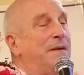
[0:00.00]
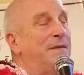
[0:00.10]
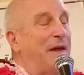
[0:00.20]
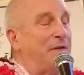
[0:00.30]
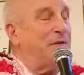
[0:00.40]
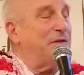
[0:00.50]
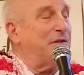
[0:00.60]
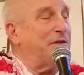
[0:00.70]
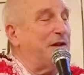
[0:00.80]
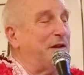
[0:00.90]
Now there's
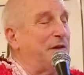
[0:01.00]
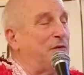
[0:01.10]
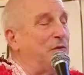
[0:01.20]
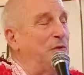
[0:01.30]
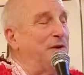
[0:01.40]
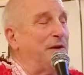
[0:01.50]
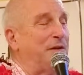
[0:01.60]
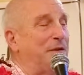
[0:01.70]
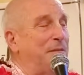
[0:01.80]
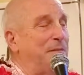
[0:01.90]
just a little kund there
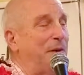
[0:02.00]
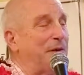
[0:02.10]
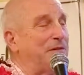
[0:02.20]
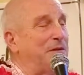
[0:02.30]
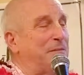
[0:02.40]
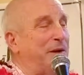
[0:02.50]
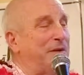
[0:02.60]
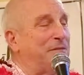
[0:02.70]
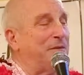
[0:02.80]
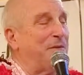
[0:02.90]
that marks the
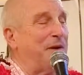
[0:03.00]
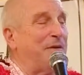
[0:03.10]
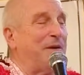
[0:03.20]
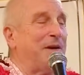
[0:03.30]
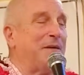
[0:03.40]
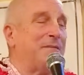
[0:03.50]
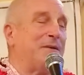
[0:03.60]
place for Radharani.